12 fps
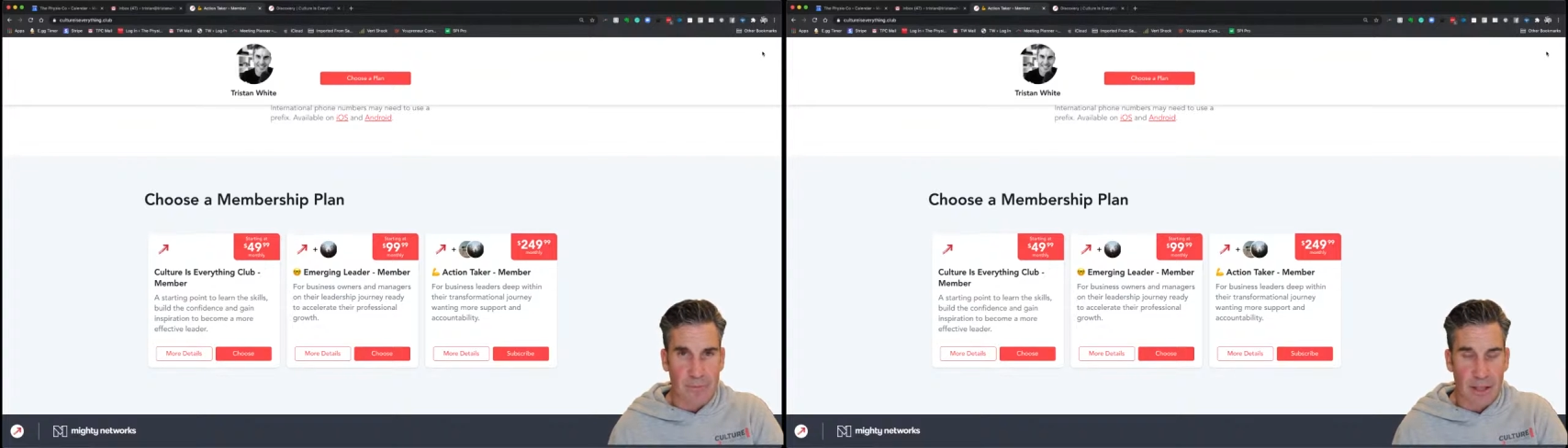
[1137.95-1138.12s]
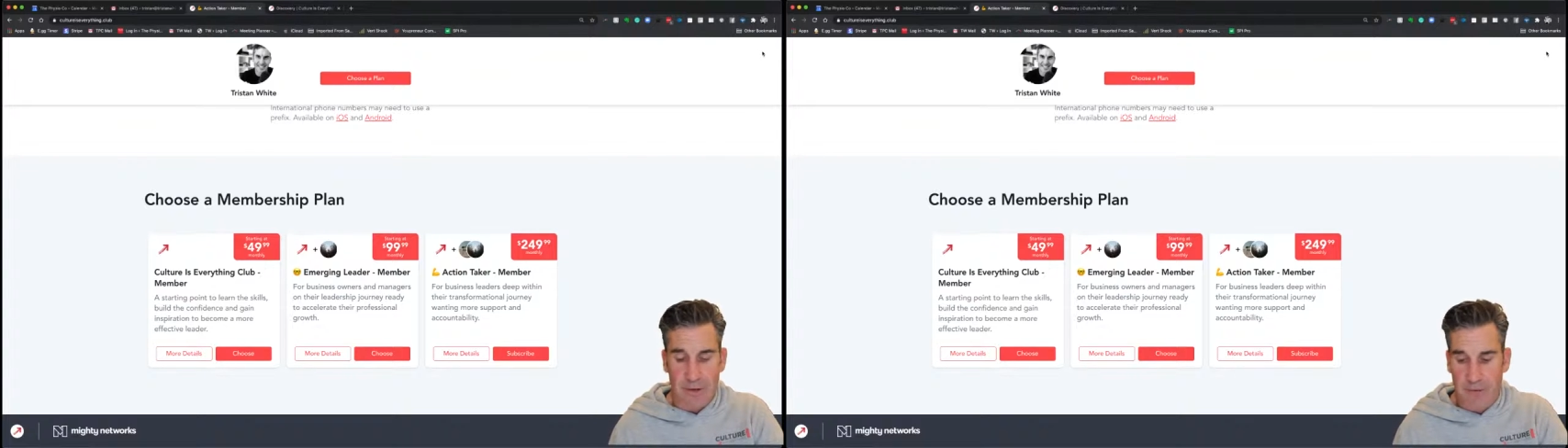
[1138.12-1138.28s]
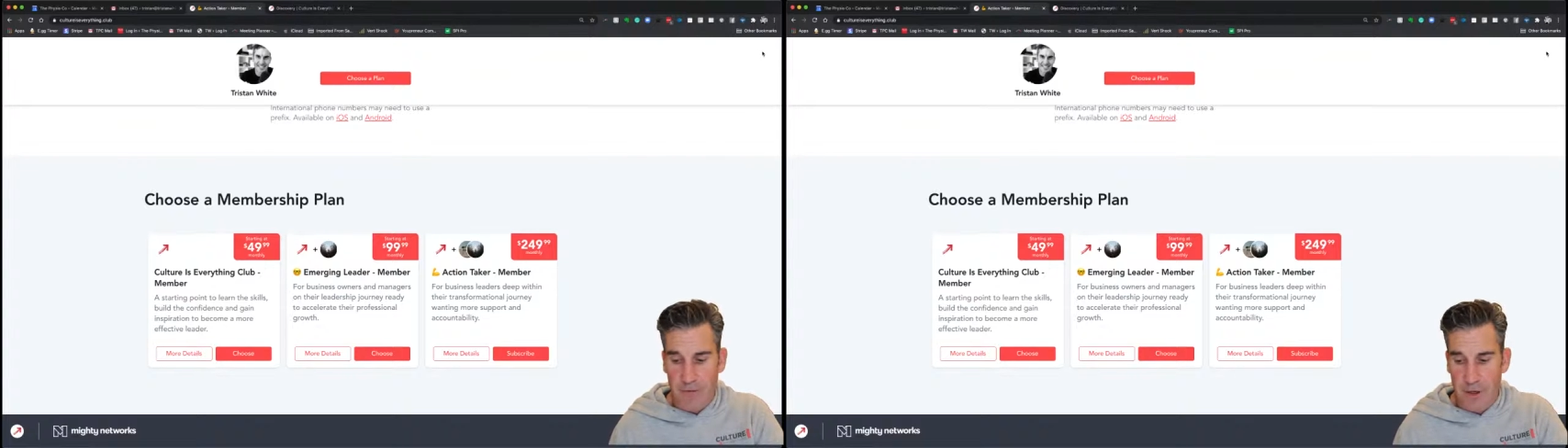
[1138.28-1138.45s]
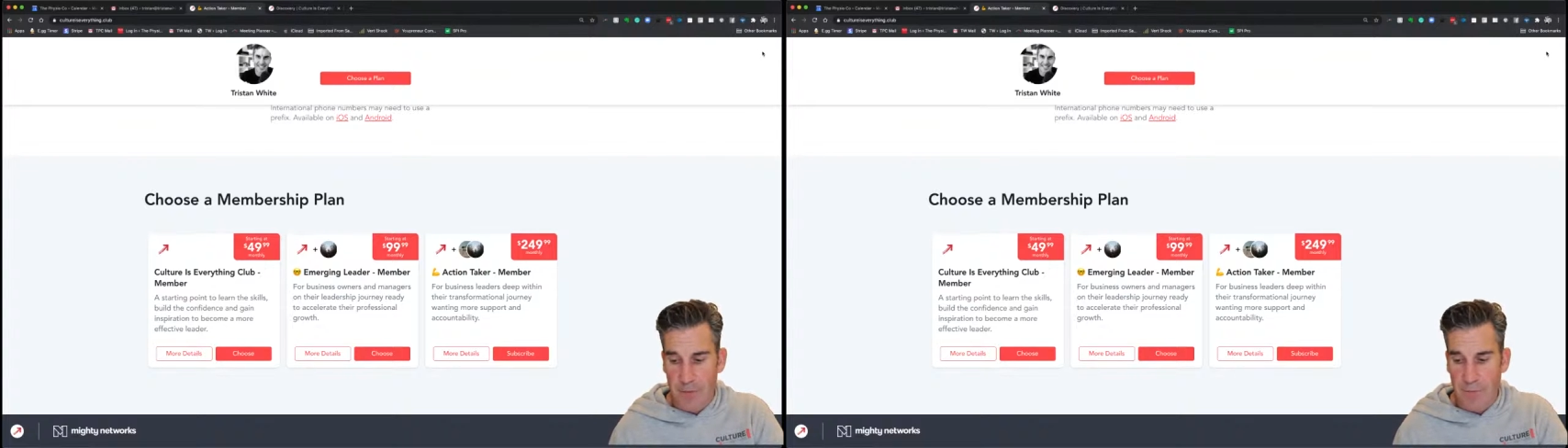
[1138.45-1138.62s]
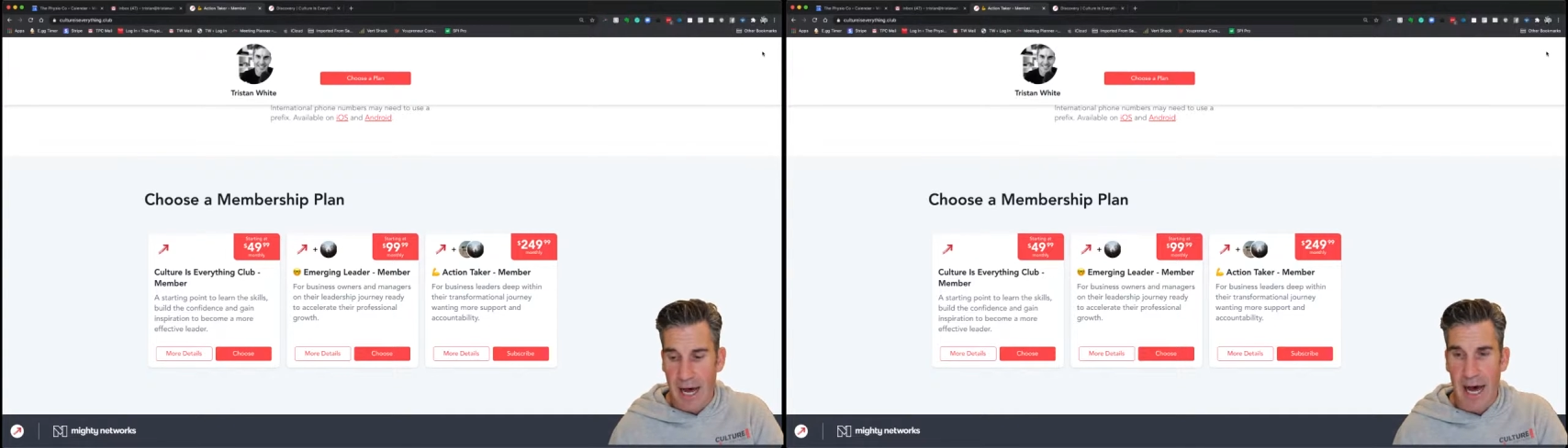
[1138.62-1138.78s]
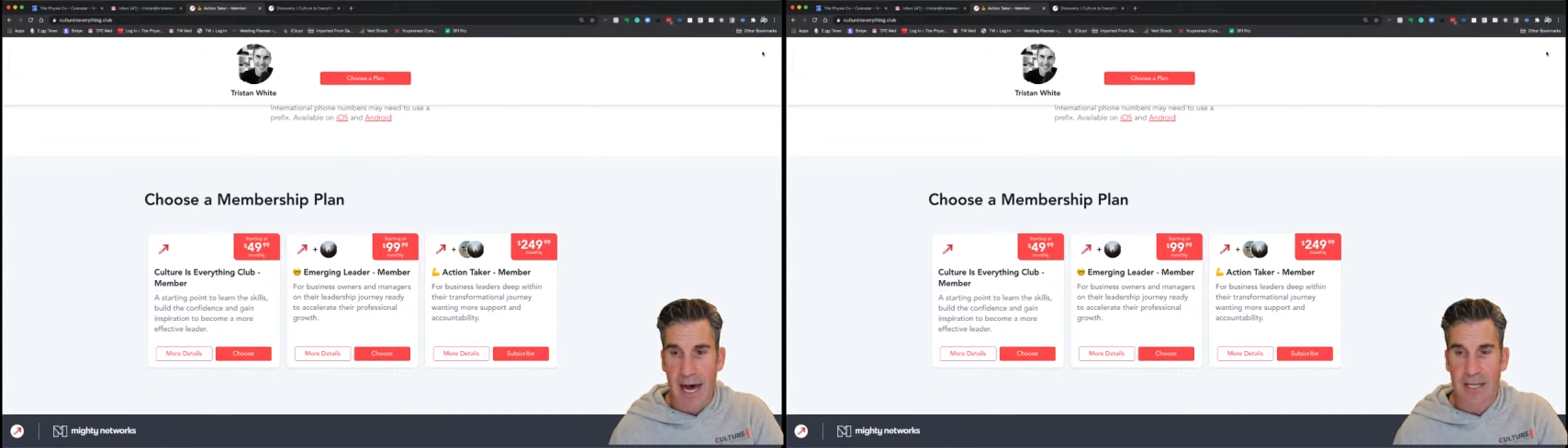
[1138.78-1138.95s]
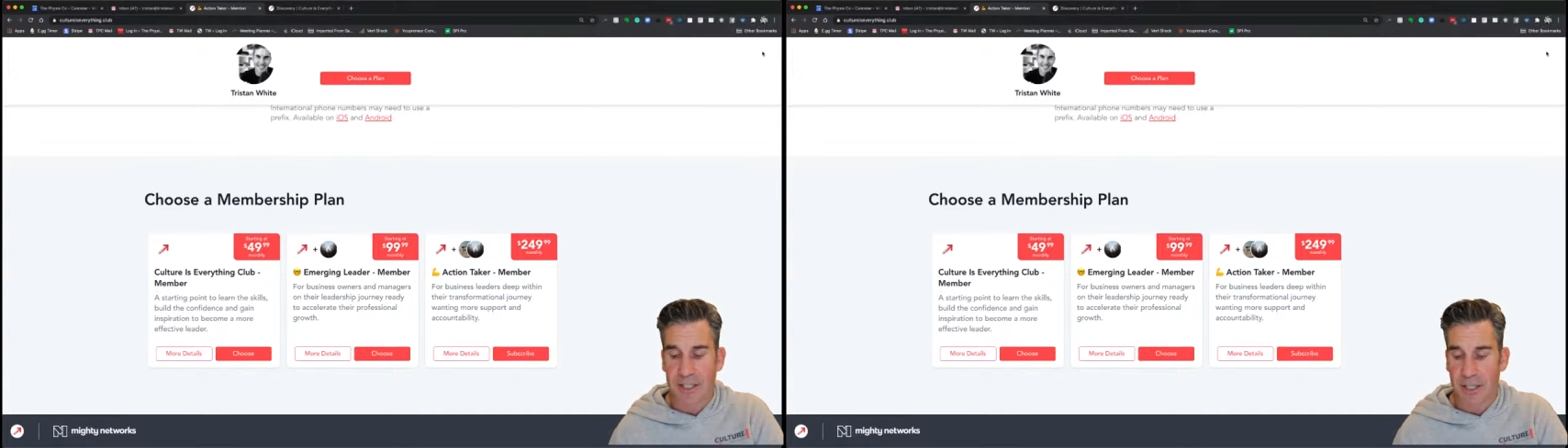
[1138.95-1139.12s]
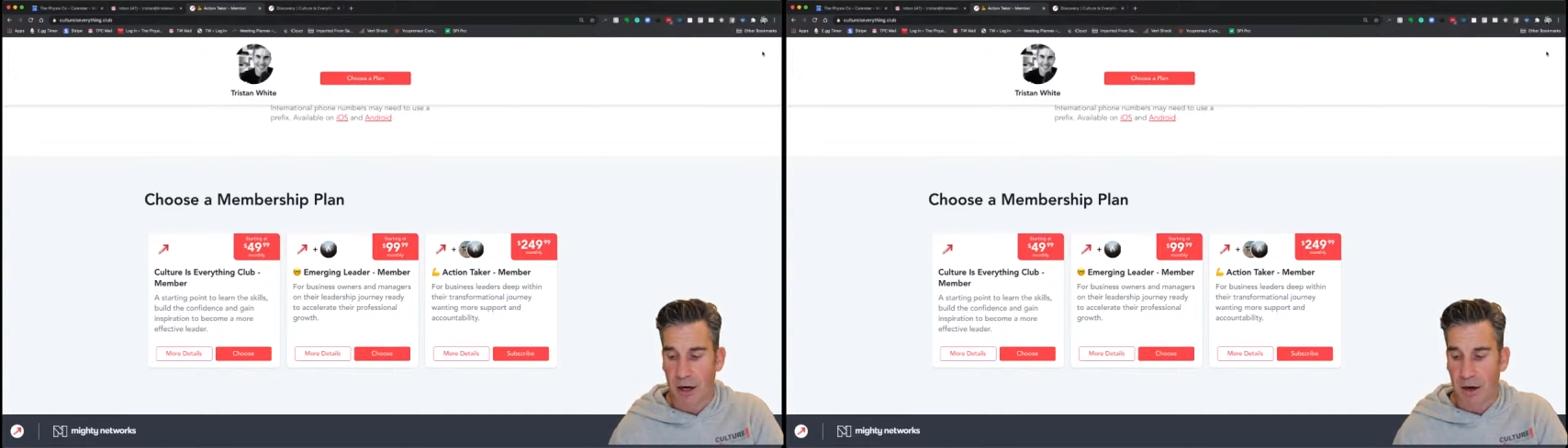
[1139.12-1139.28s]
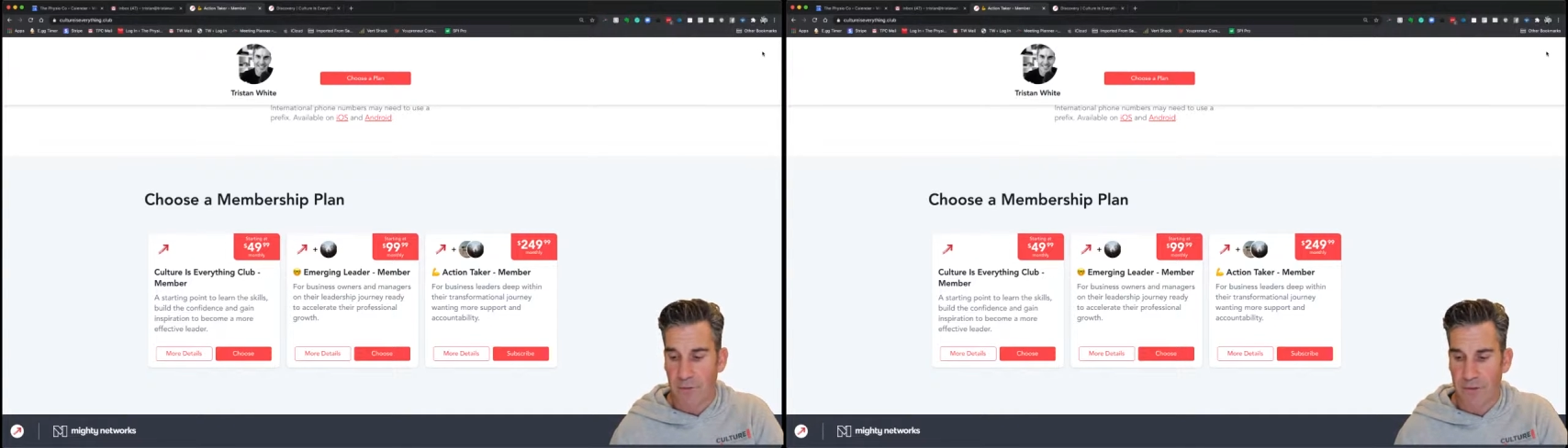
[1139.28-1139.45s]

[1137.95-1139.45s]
the first part of